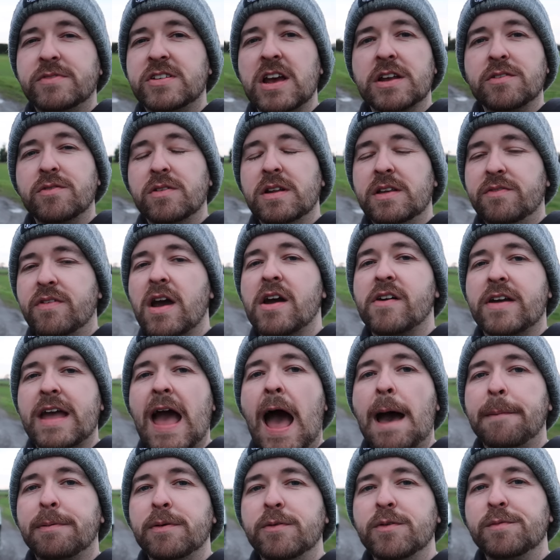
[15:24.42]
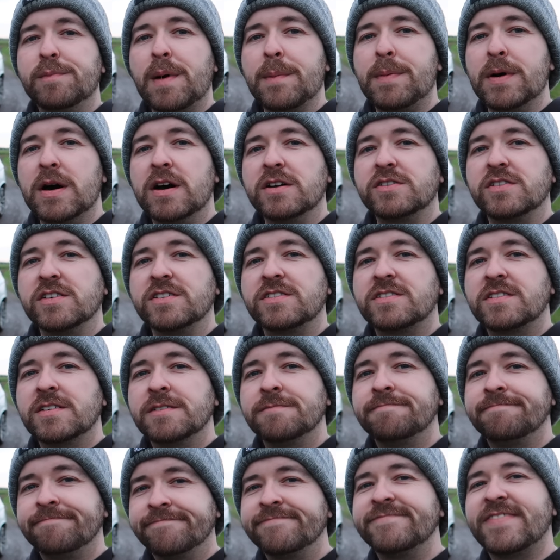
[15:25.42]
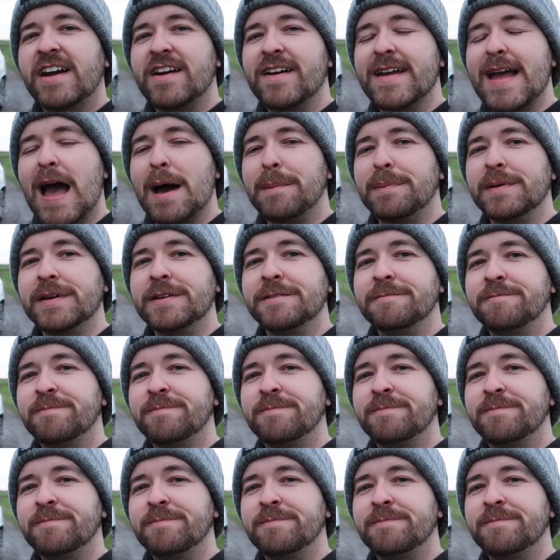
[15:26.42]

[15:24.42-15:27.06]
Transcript: genuinely very happy with my purchase. Very happy.